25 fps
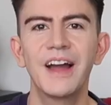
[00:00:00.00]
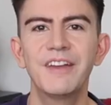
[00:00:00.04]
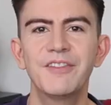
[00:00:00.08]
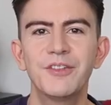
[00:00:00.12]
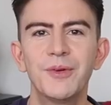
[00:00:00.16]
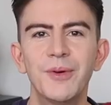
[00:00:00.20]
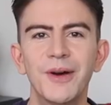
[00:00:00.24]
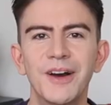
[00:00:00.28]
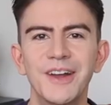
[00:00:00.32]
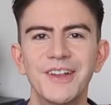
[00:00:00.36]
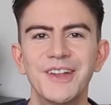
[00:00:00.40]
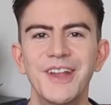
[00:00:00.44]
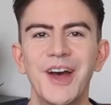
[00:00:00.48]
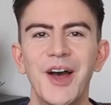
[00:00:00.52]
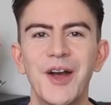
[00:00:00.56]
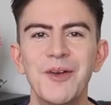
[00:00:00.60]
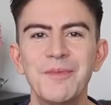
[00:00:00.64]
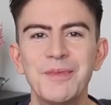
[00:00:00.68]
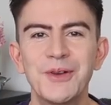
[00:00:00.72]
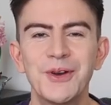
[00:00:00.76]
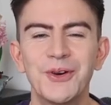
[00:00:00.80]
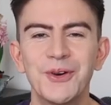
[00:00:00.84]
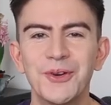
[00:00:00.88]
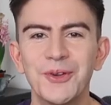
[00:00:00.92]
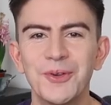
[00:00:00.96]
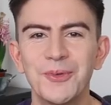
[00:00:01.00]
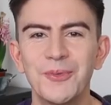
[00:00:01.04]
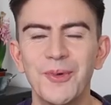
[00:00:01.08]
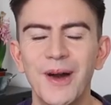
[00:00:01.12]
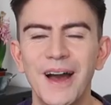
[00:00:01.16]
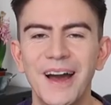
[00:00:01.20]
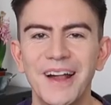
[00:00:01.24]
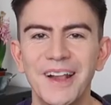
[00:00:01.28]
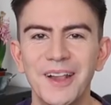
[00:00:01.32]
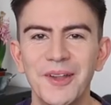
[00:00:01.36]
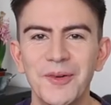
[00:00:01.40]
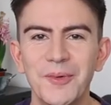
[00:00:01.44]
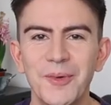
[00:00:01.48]
Hi everyone, hope you're all
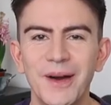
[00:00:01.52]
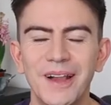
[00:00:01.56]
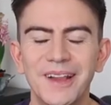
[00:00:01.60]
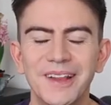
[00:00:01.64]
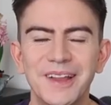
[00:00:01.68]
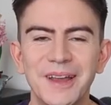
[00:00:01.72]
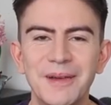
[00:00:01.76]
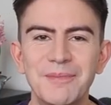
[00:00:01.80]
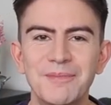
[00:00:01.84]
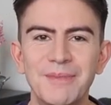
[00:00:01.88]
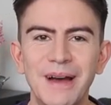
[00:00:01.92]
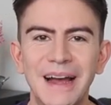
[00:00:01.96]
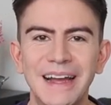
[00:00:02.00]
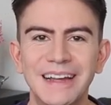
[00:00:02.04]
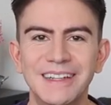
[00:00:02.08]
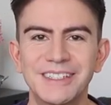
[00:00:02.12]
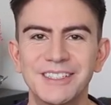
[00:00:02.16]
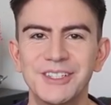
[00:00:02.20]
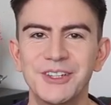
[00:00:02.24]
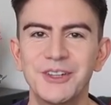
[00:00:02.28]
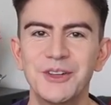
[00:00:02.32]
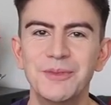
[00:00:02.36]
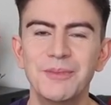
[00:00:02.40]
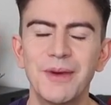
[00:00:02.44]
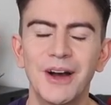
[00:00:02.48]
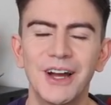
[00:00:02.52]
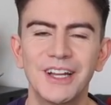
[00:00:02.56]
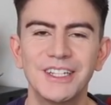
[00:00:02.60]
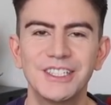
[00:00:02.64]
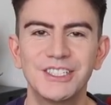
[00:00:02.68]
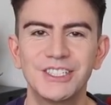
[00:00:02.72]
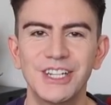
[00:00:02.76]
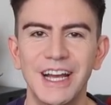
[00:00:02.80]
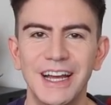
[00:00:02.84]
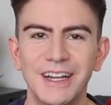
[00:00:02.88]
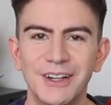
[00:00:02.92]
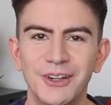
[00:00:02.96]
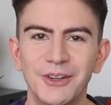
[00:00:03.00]
well. Welcome back to my
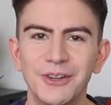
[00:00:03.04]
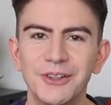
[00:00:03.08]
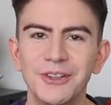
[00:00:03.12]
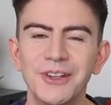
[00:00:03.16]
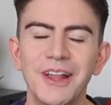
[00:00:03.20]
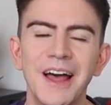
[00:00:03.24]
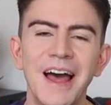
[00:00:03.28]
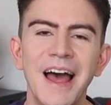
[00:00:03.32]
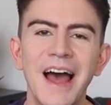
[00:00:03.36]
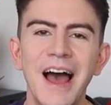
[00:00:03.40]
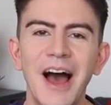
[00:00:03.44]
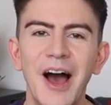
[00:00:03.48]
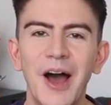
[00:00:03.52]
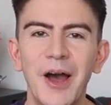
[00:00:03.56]
channel.